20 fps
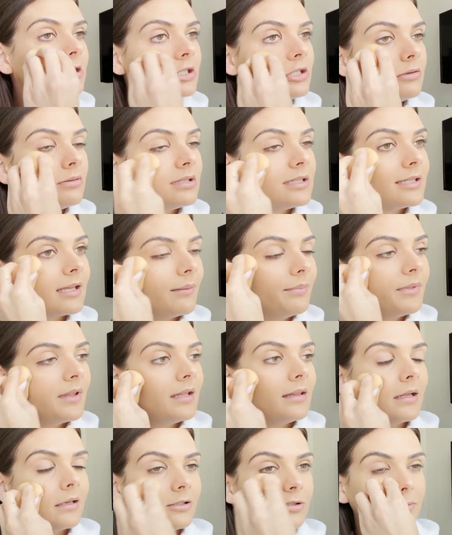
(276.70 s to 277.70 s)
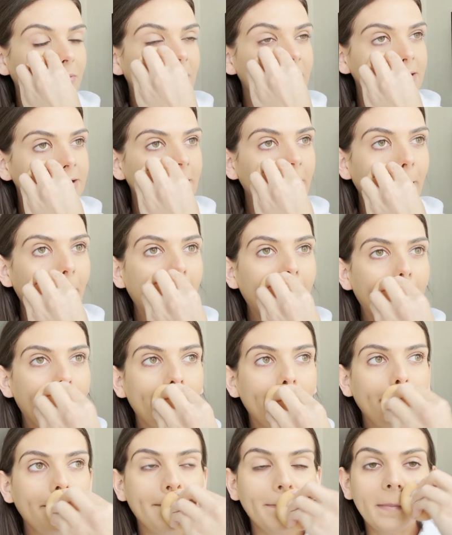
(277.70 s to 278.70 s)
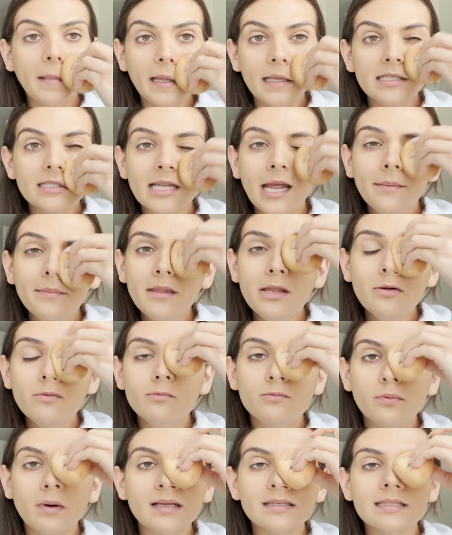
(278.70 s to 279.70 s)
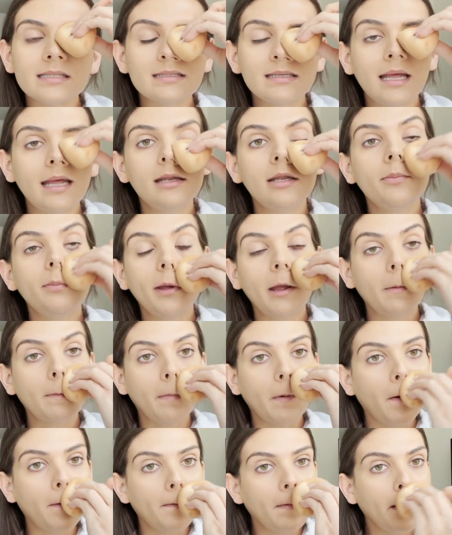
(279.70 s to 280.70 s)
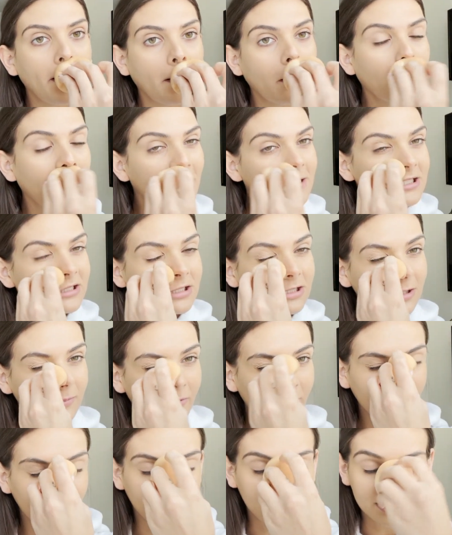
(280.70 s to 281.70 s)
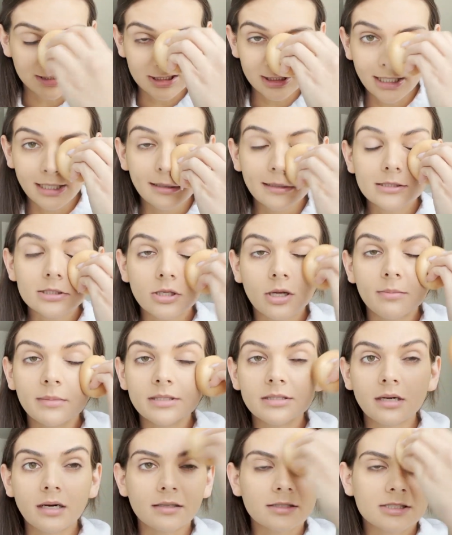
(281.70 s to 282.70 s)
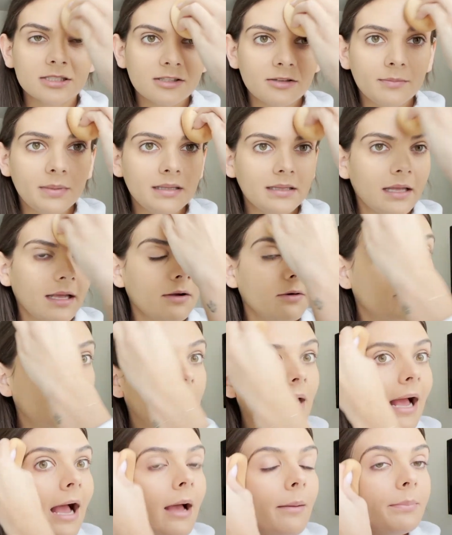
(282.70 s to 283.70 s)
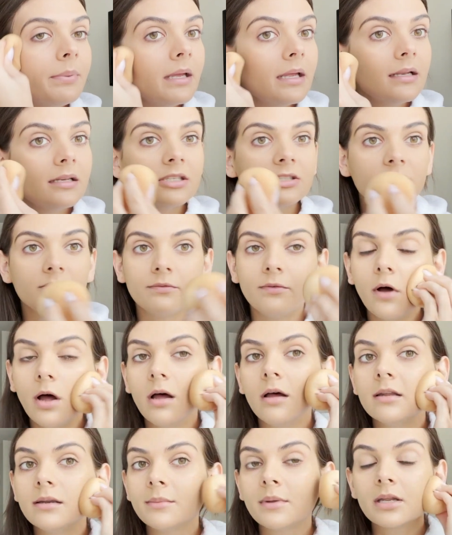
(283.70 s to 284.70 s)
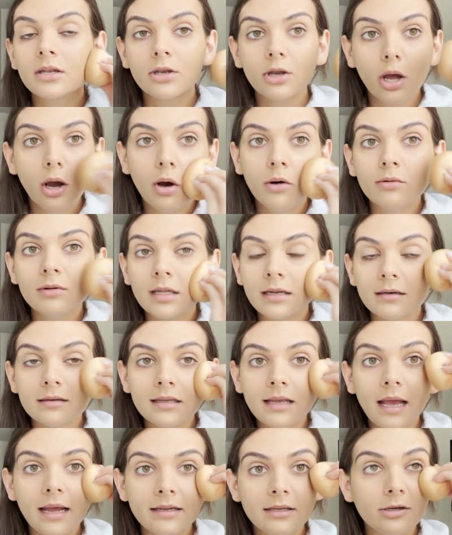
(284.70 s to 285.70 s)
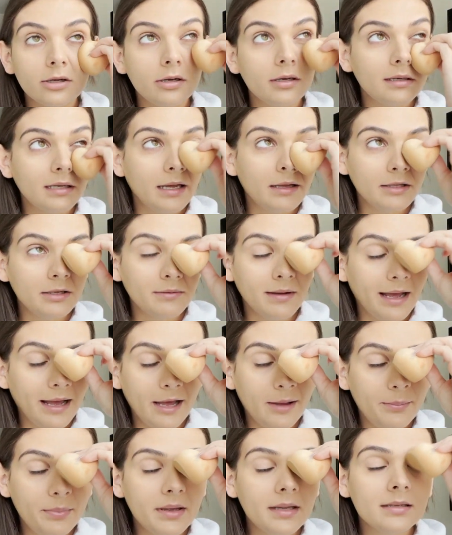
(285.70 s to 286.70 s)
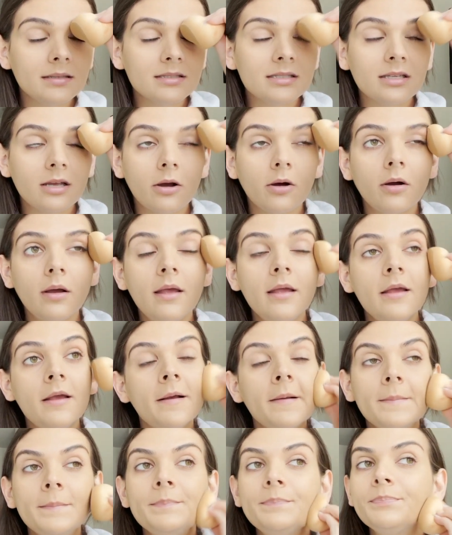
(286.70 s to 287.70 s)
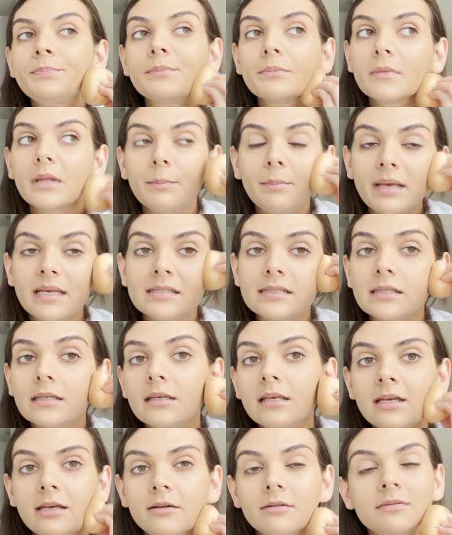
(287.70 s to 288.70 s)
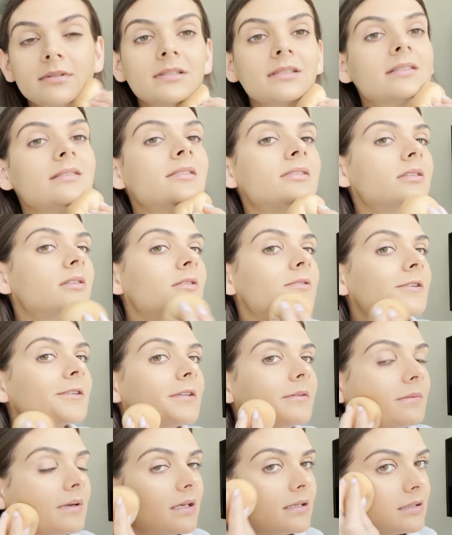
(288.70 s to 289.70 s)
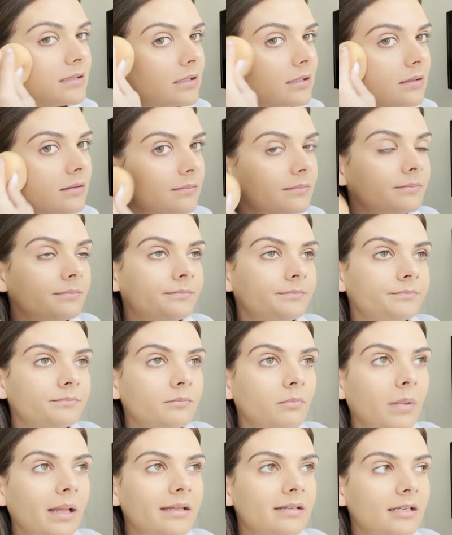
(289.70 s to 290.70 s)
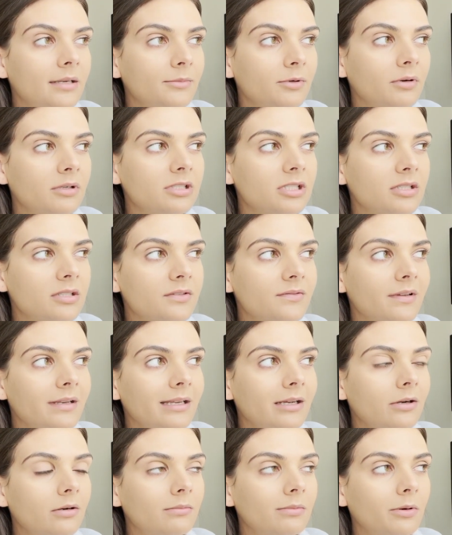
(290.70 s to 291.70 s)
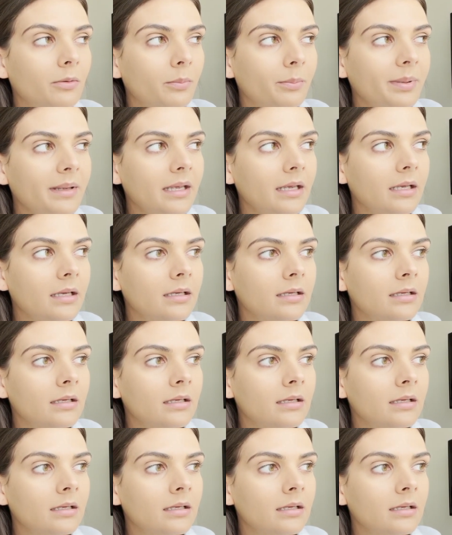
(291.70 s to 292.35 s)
do something that tweaks it. This time there wasn't any big moment, which is super frustrating because all my doctors have been like, what happened? Did you fall? And I'm like, no, literally I couldn't tell you what happened. So basically it was 3 weeks. By the time you're watching this video, it won't be